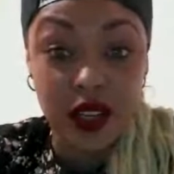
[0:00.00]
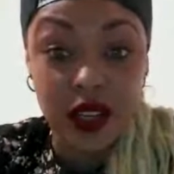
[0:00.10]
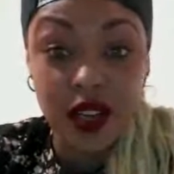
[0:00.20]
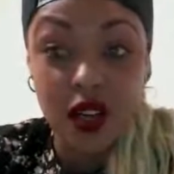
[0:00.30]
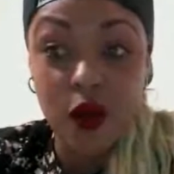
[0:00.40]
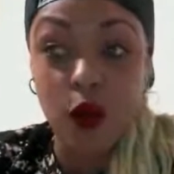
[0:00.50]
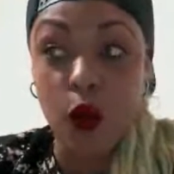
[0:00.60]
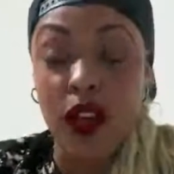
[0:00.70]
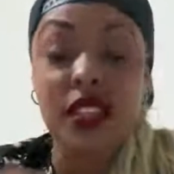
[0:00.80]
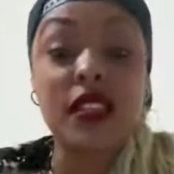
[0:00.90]

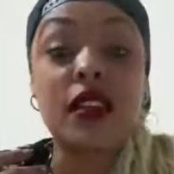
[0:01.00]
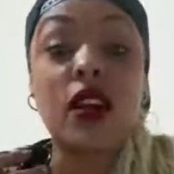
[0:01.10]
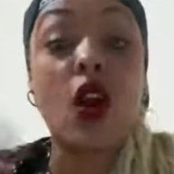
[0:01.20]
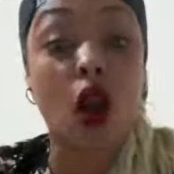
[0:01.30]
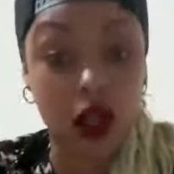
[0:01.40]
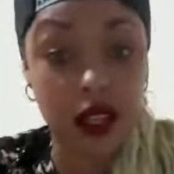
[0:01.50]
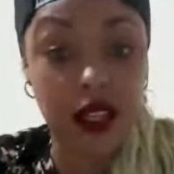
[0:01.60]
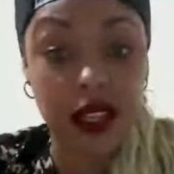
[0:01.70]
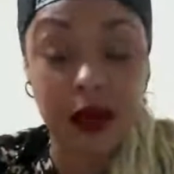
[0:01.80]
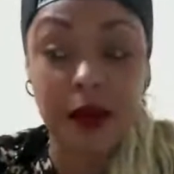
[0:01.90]
what's calling them
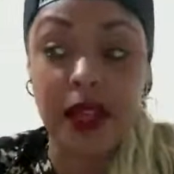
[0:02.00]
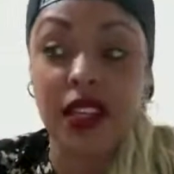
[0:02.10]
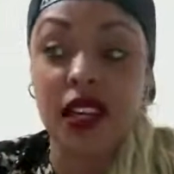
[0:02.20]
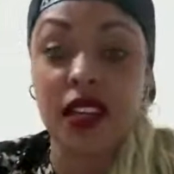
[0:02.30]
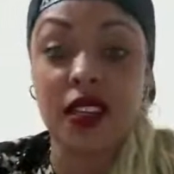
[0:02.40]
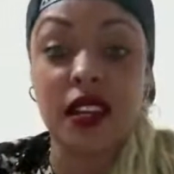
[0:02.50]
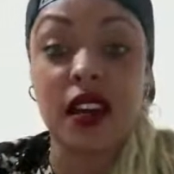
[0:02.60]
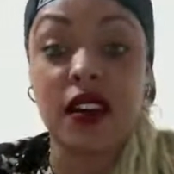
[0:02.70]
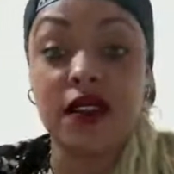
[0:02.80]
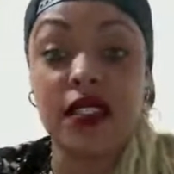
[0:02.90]
because of
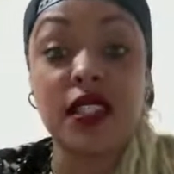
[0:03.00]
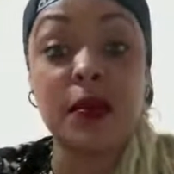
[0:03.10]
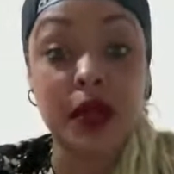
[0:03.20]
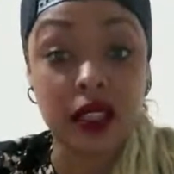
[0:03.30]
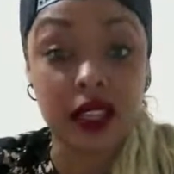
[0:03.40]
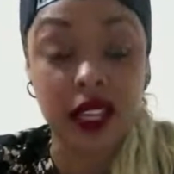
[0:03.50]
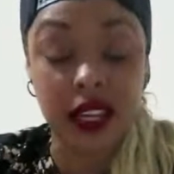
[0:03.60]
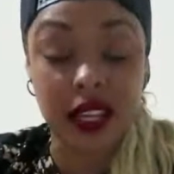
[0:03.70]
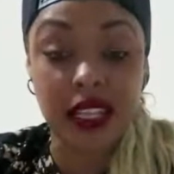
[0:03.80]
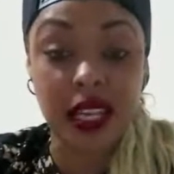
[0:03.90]
stability and that
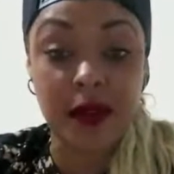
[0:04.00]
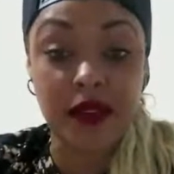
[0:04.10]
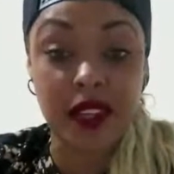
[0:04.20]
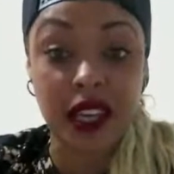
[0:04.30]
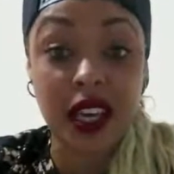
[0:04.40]
type of thing.